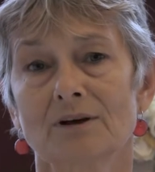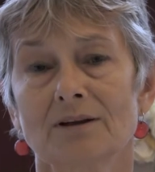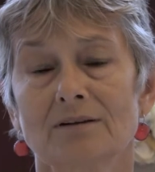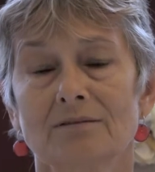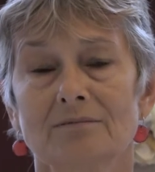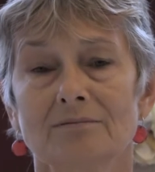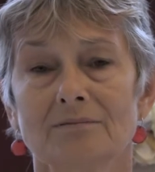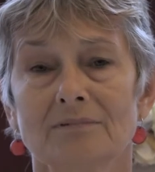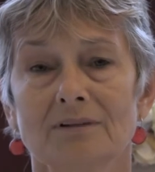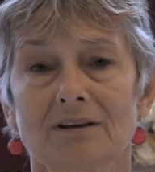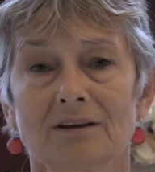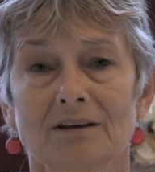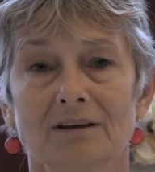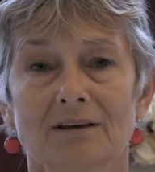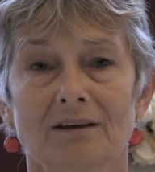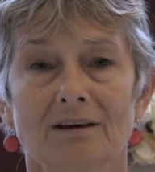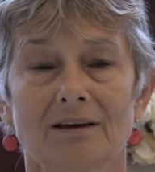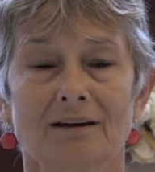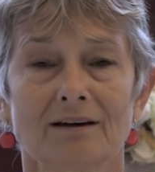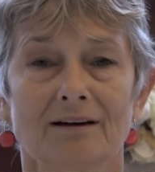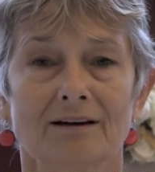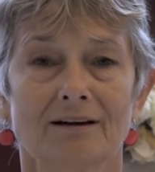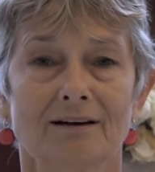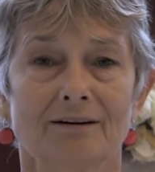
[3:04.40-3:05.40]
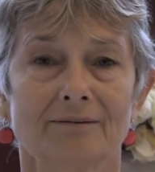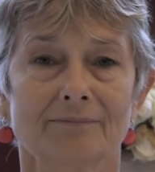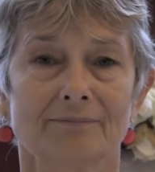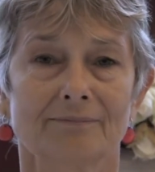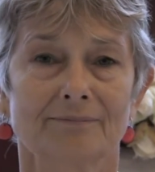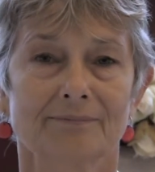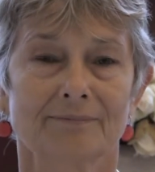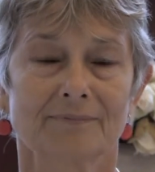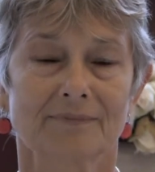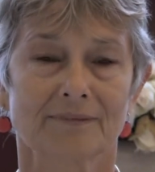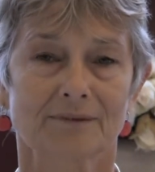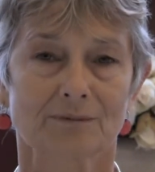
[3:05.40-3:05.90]
when,
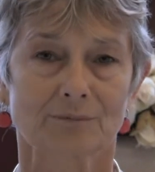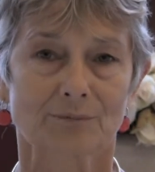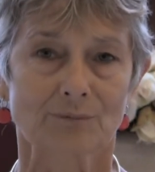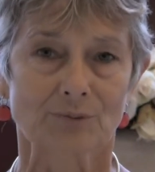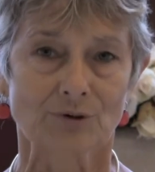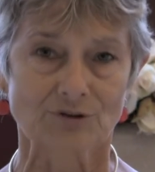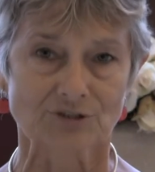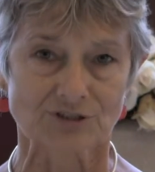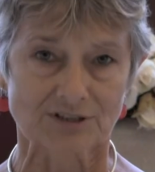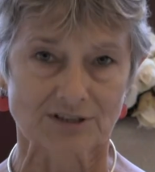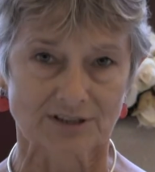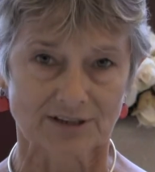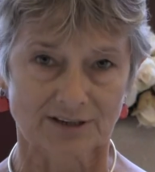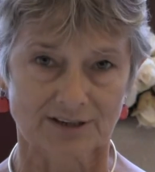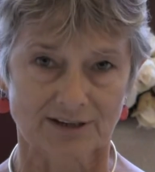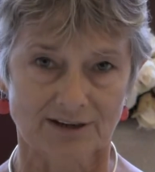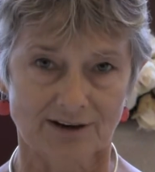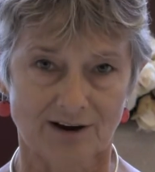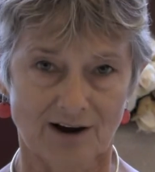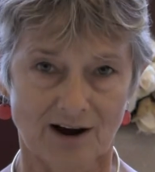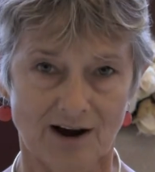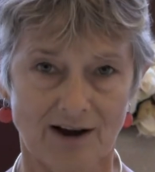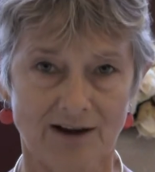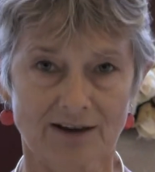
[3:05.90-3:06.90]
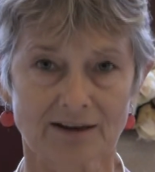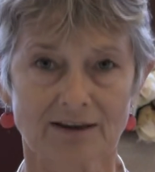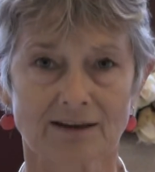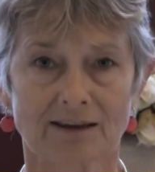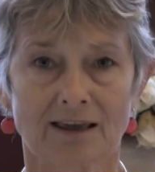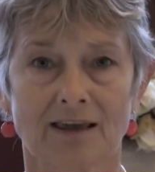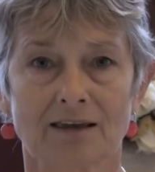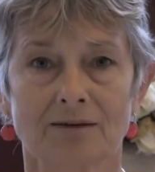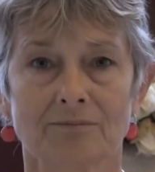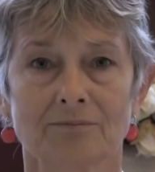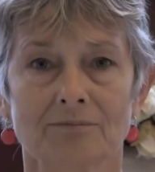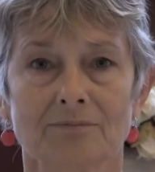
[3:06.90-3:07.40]
personally, I
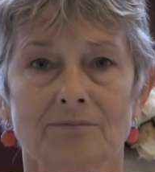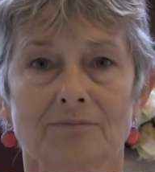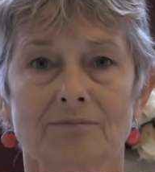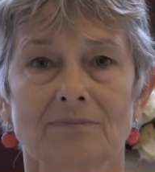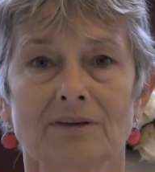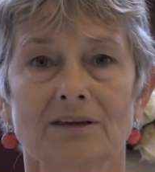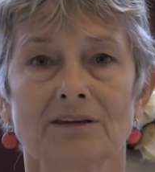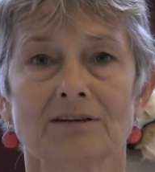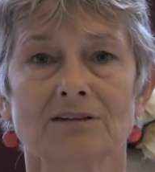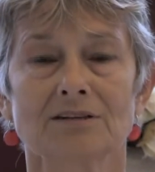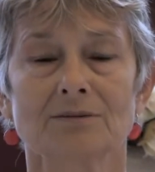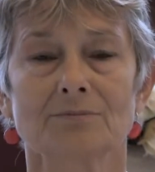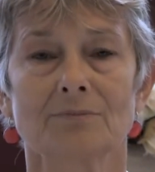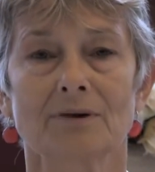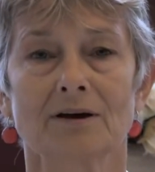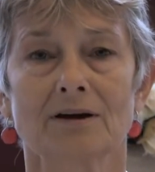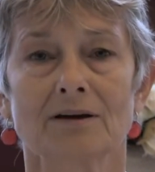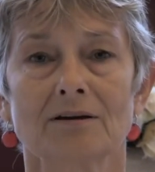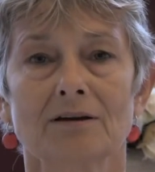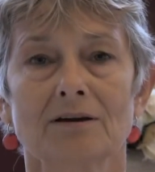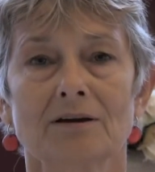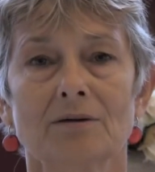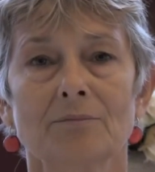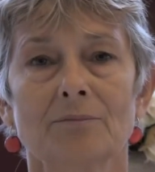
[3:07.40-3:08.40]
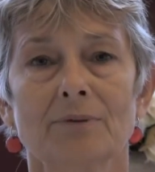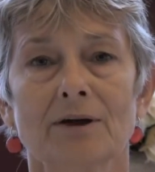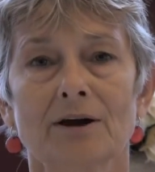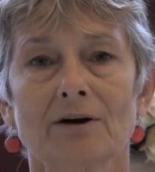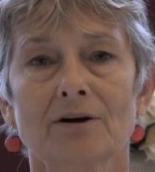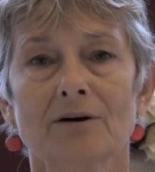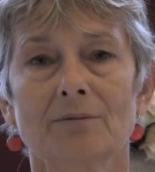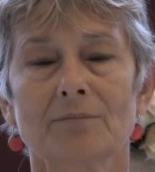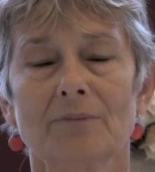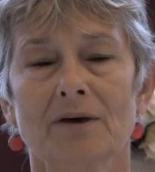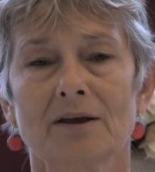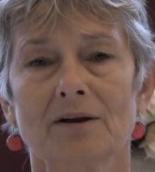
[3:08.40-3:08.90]
came into my
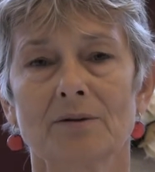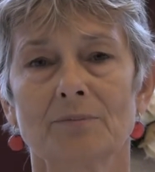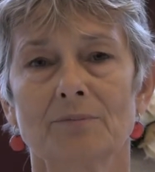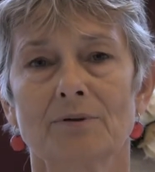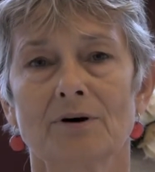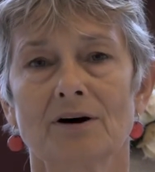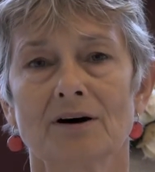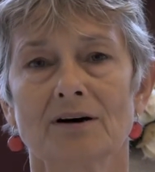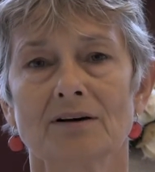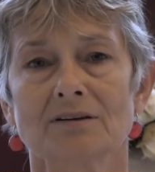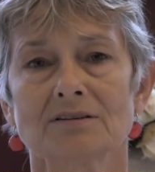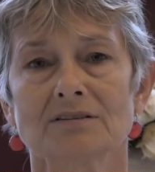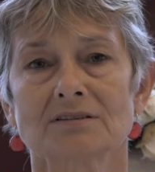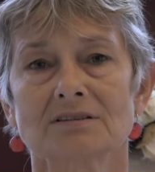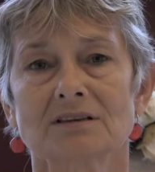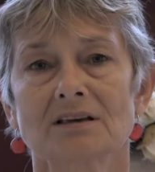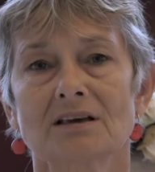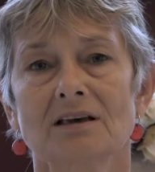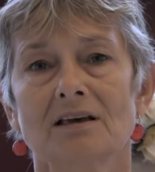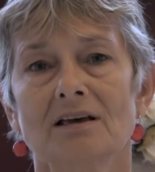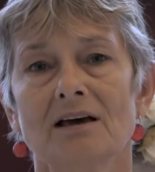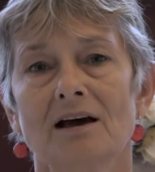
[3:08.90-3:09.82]
perimenopause,